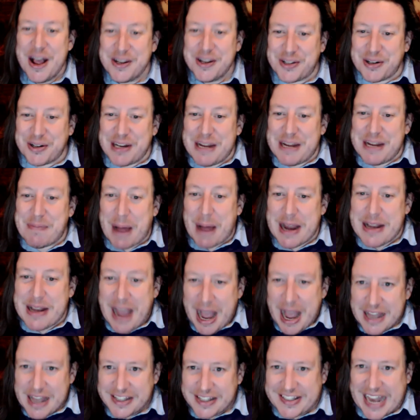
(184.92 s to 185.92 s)
surely by
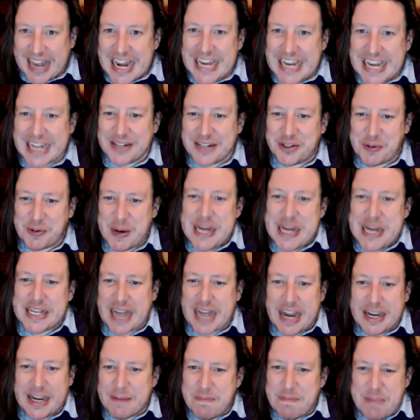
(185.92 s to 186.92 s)
sending a tweet,
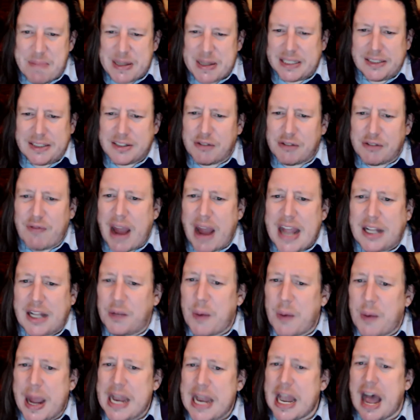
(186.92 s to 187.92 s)
I can build a
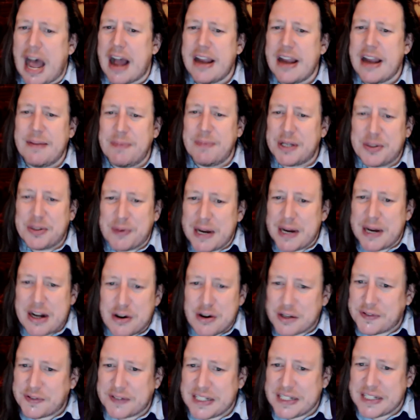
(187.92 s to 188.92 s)
railway line between
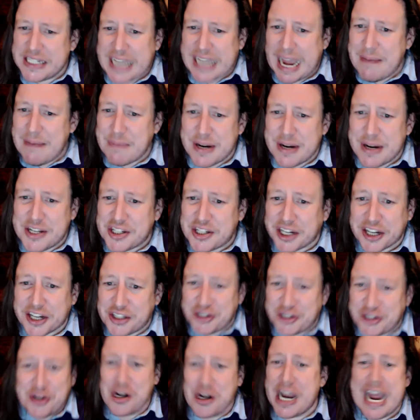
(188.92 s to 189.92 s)
Oxford and Cambridgeshire.
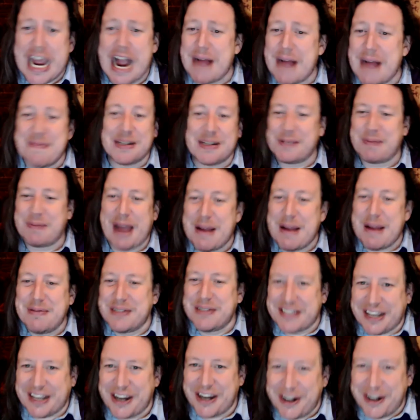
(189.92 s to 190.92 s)
Surely, oh. I must be able
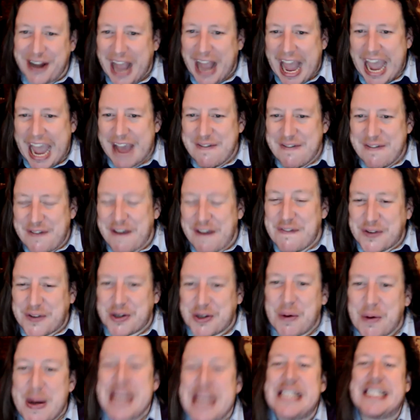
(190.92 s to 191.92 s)
to. Oh, if, the, if the,
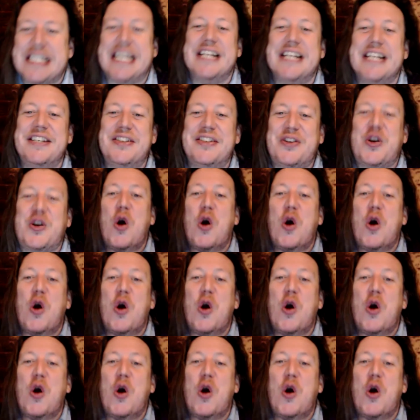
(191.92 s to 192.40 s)
tweets the, can just